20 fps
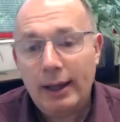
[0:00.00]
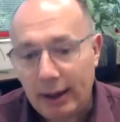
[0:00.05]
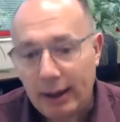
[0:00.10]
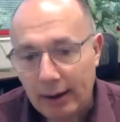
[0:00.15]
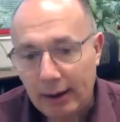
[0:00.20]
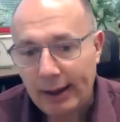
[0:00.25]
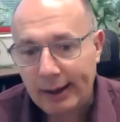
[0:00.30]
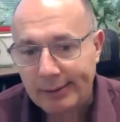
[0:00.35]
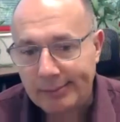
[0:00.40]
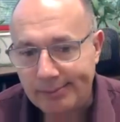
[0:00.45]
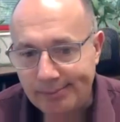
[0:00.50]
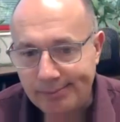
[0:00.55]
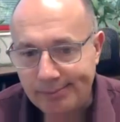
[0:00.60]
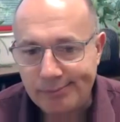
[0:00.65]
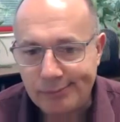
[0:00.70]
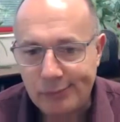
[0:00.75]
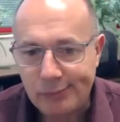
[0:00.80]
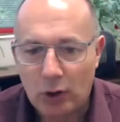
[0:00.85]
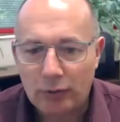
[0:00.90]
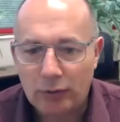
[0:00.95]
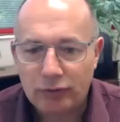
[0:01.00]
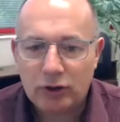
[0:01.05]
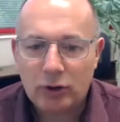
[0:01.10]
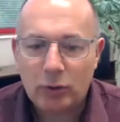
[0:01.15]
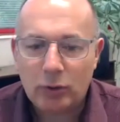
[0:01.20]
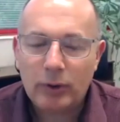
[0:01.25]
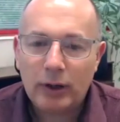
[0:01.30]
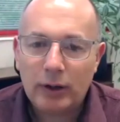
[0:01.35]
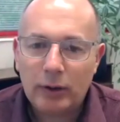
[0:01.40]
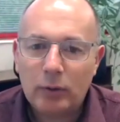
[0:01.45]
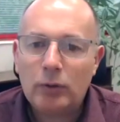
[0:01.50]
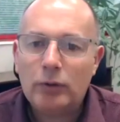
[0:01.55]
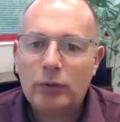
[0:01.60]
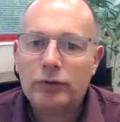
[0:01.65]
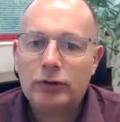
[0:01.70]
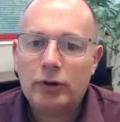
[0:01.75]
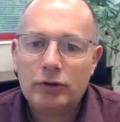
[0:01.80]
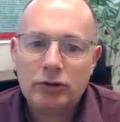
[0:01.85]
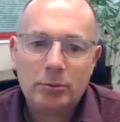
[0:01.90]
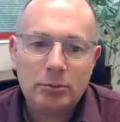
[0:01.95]
And consequently
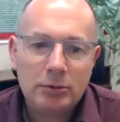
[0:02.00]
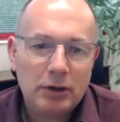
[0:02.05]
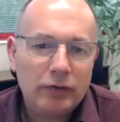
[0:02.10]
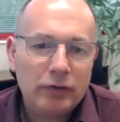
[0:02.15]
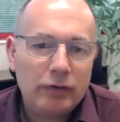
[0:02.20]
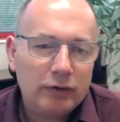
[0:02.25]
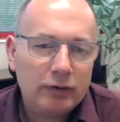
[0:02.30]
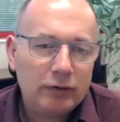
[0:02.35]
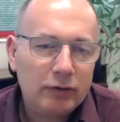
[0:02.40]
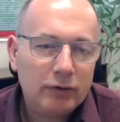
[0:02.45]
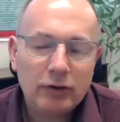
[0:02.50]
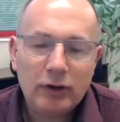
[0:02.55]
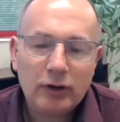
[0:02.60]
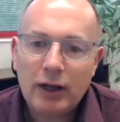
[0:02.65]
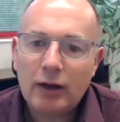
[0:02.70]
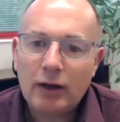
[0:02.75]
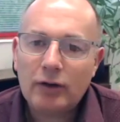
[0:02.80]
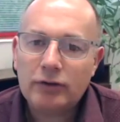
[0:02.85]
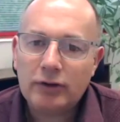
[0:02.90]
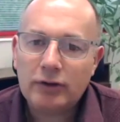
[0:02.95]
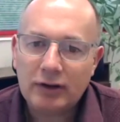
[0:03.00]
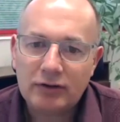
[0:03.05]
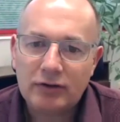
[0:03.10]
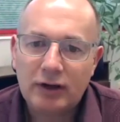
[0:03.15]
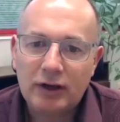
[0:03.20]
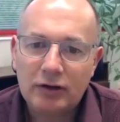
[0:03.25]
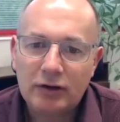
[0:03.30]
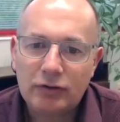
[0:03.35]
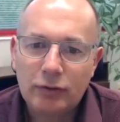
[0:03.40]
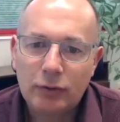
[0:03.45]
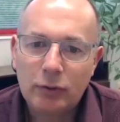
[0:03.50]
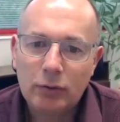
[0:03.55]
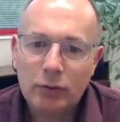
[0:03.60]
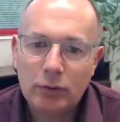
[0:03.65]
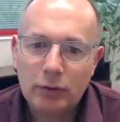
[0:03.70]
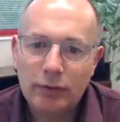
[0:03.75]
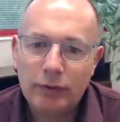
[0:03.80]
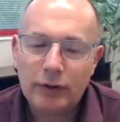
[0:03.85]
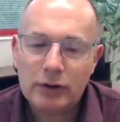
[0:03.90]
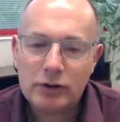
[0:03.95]
also some differences in how
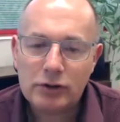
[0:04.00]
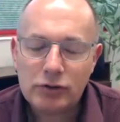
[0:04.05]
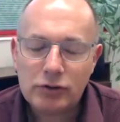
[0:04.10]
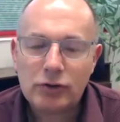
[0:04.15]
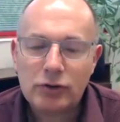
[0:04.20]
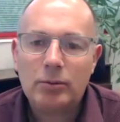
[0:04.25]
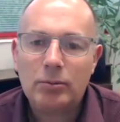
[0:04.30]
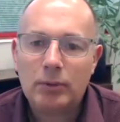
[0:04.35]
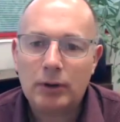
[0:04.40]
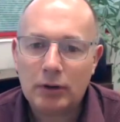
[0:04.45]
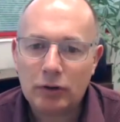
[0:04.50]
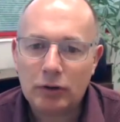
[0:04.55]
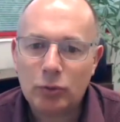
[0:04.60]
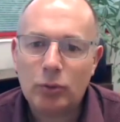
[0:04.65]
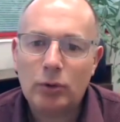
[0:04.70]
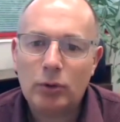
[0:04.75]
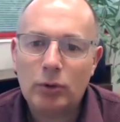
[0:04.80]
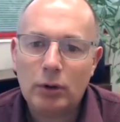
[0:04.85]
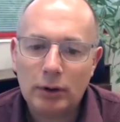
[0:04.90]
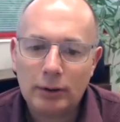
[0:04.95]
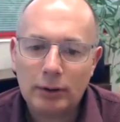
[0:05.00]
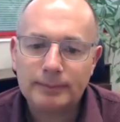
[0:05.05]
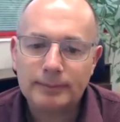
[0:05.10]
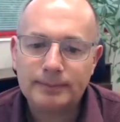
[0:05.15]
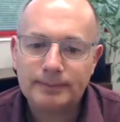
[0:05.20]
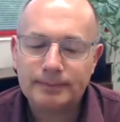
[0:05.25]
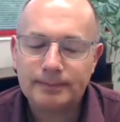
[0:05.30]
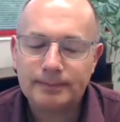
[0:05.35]
successful the treatments were.